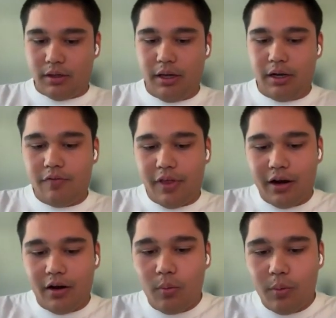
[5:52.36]
And if
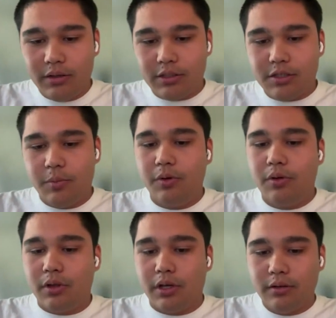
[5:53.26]
that all went
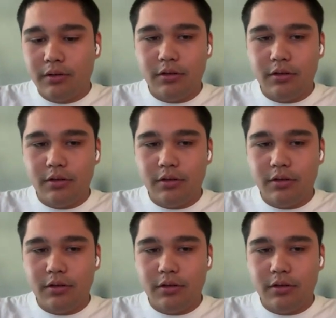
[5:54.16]
smoothly,